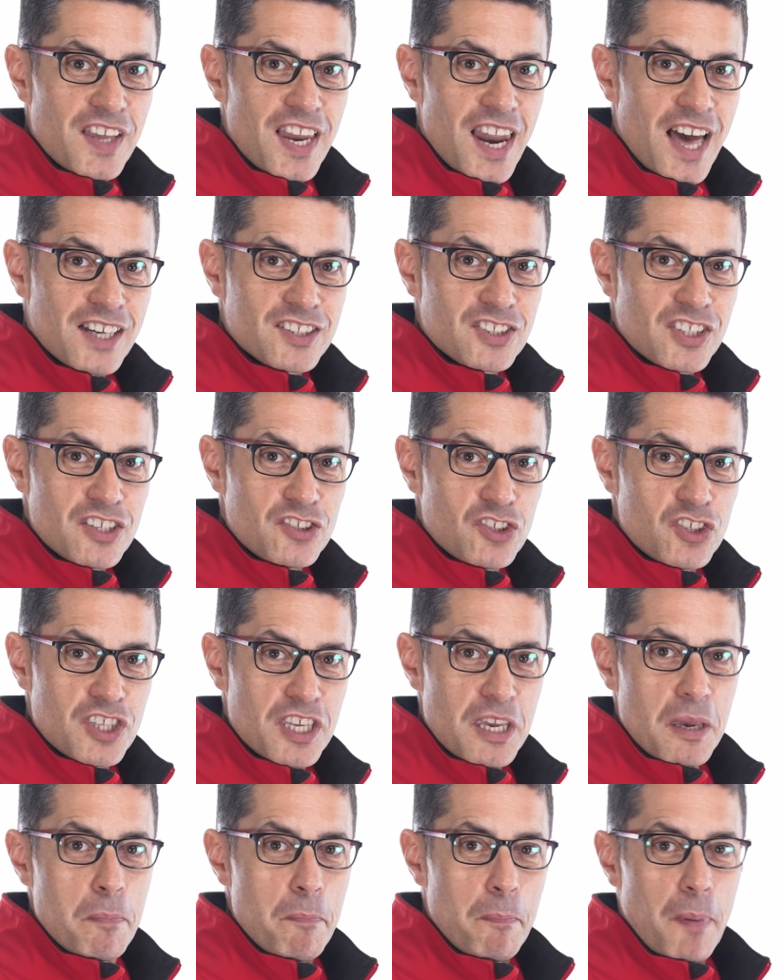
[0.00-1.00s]
Deluxe
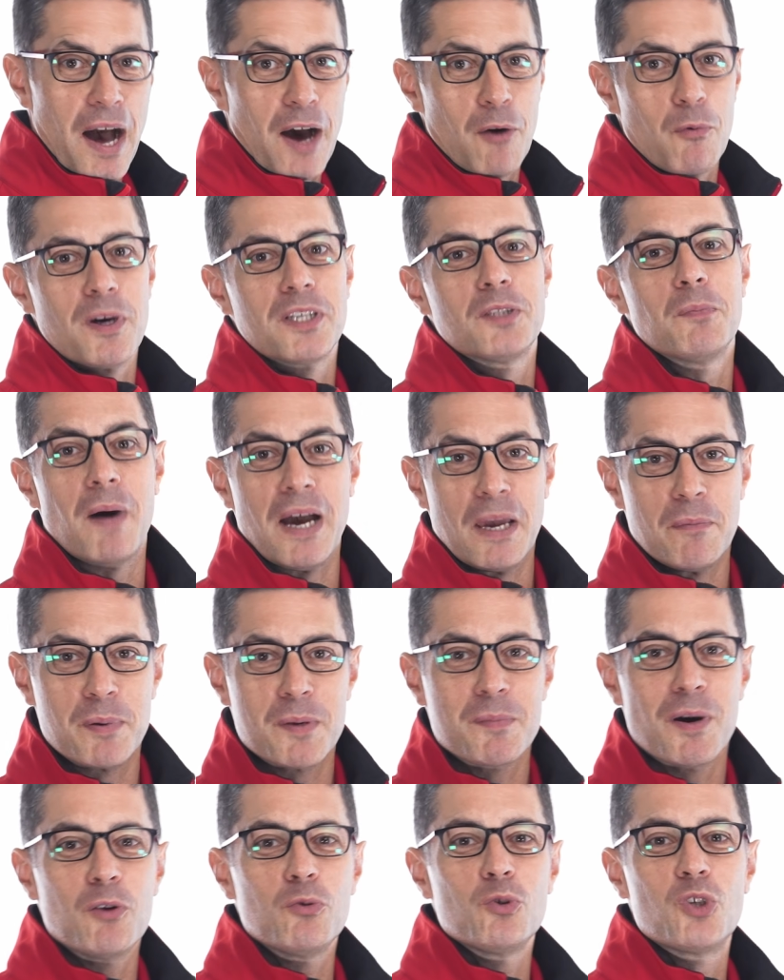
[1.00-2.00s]
HD powered by
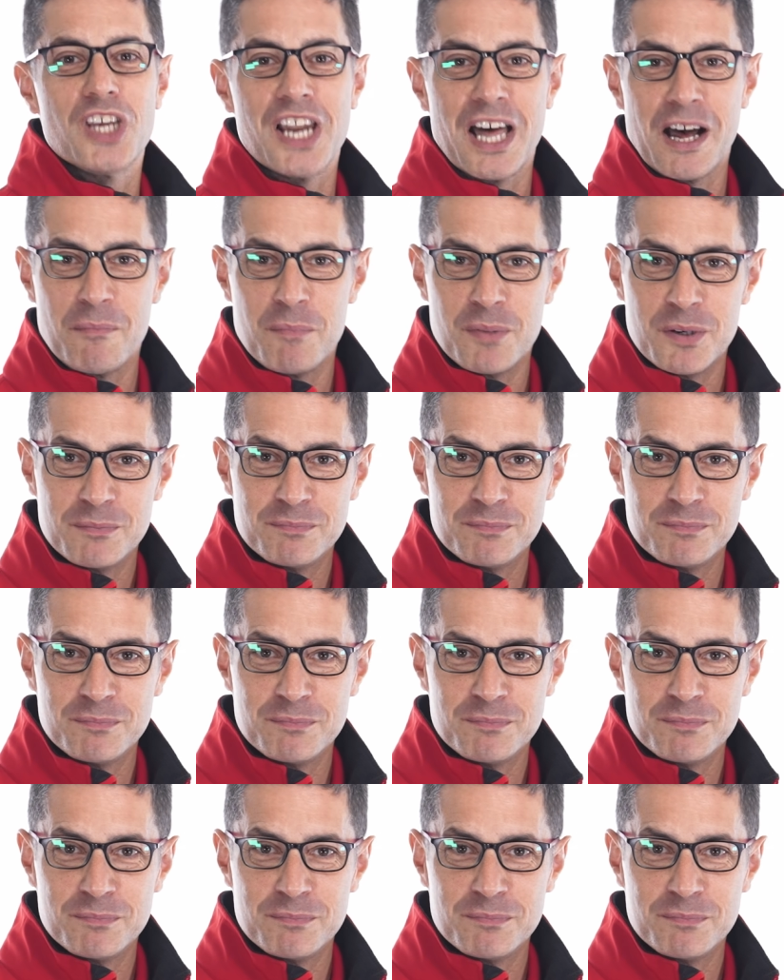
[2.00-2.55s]
PrimaLuceLab.